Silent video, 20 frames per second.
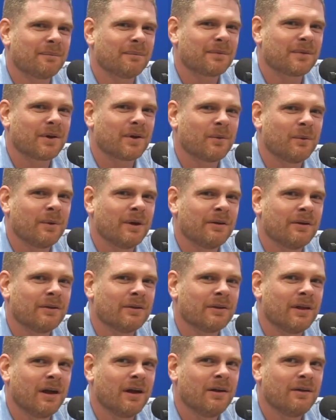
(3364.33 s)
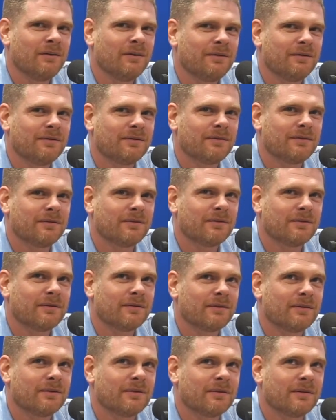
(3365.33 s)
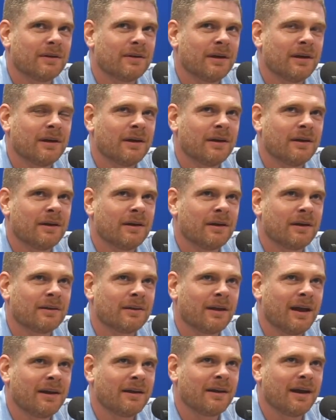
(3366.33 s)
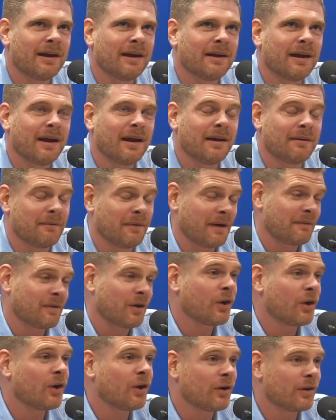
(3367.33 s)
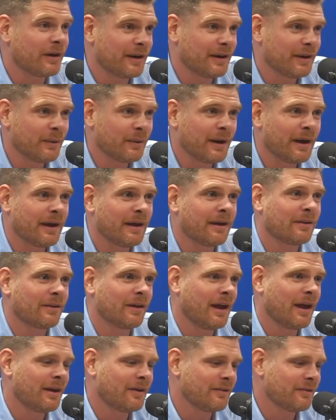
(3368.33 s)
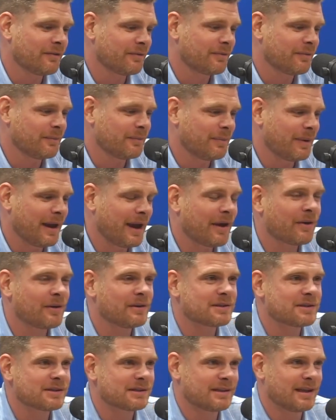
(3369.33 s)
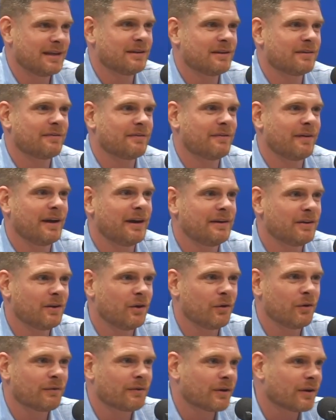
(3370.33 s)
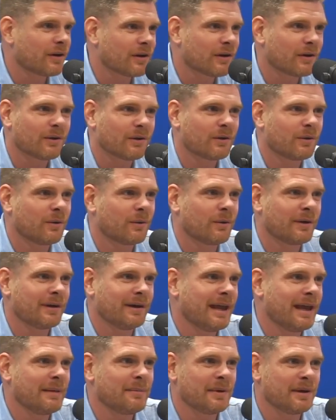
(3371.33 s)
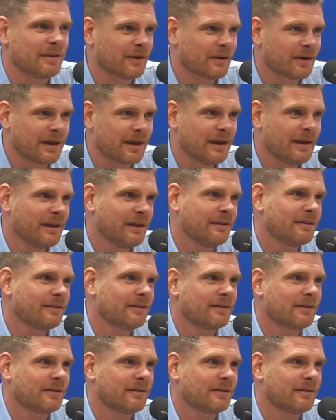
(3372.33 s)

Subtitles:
we love, a lot of, I've heard anyway, a lot of parents tend to fight over naming their kids.